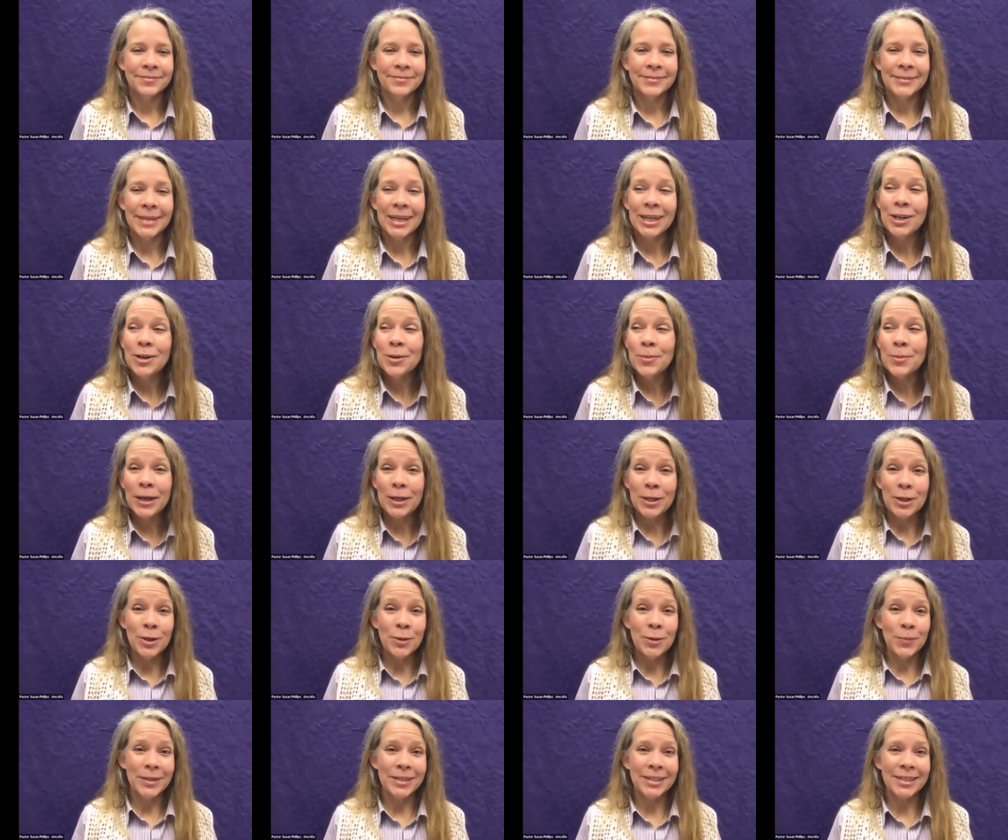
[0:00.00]
I don't know about
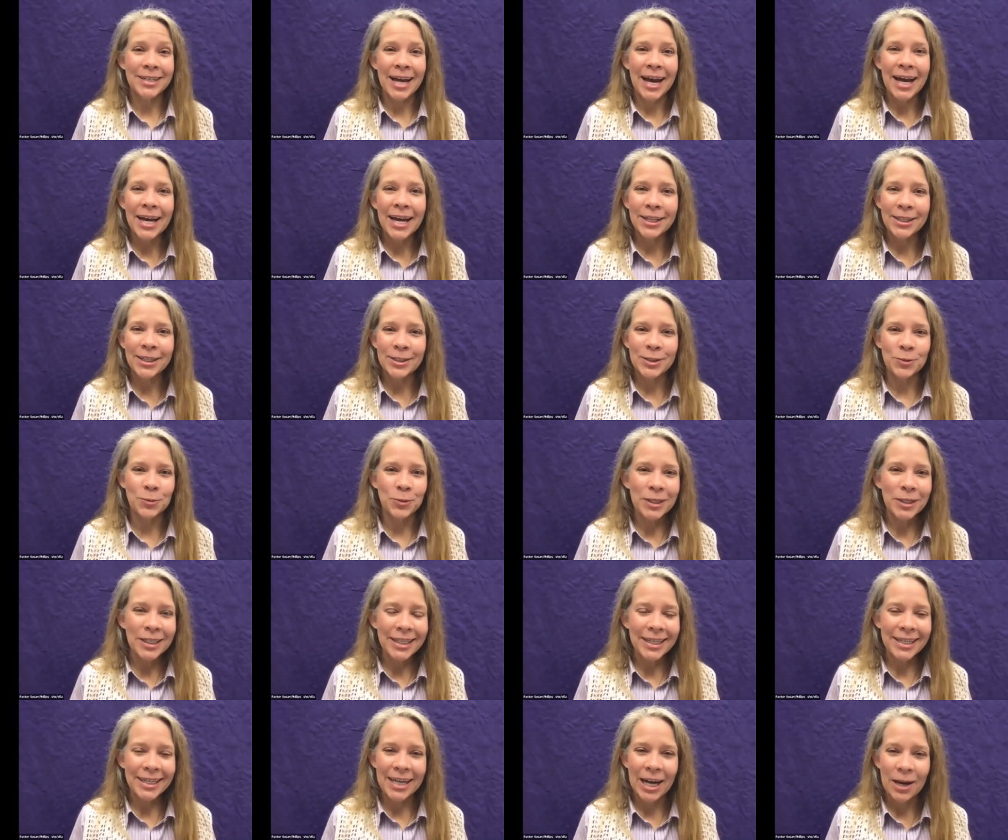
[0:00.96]
you, but denial is
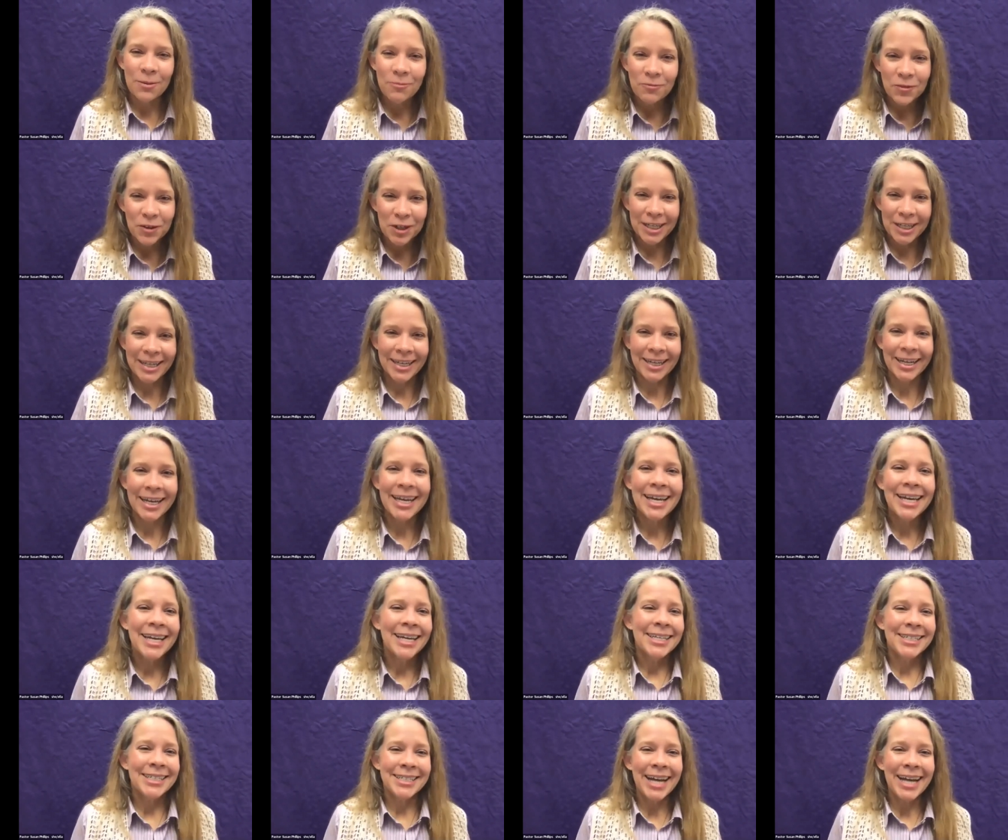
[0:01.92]
really comforting.
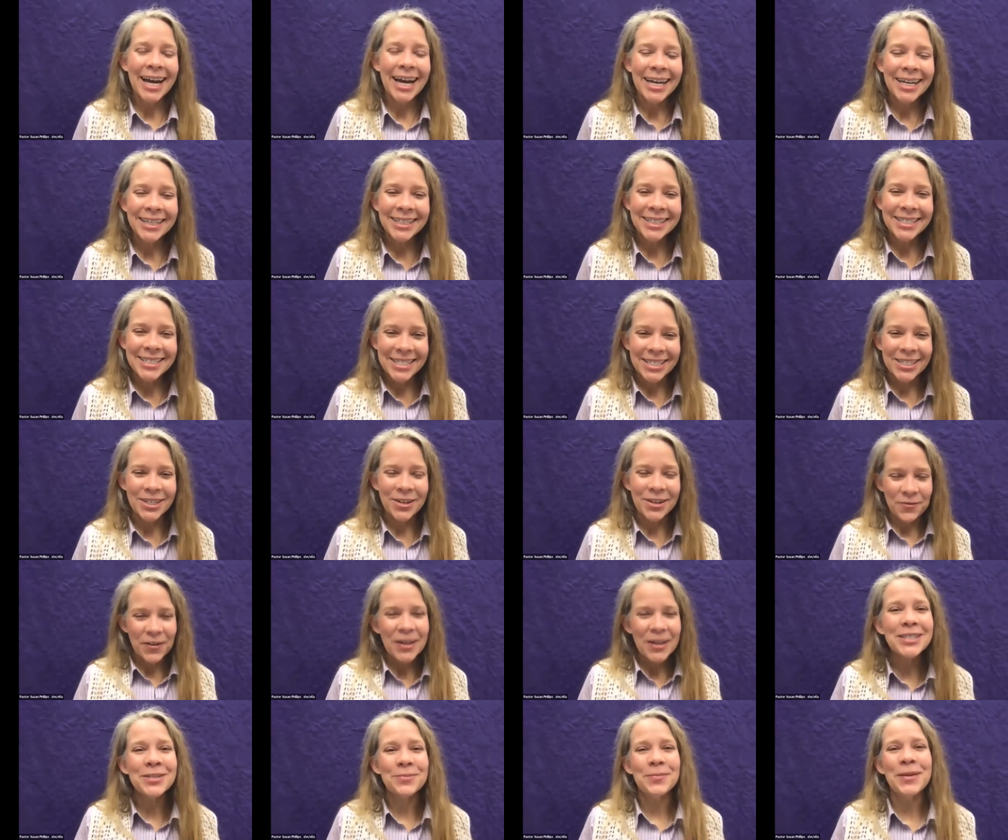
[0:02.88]
Denial is a
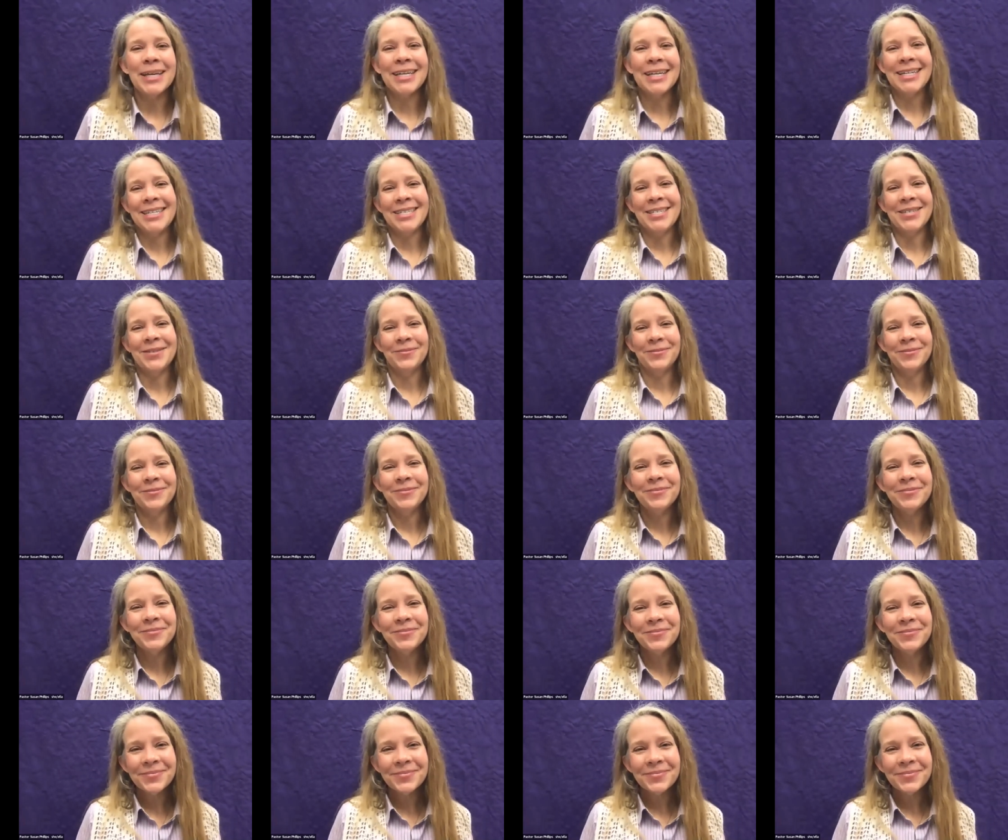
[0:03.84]
defense mechanism.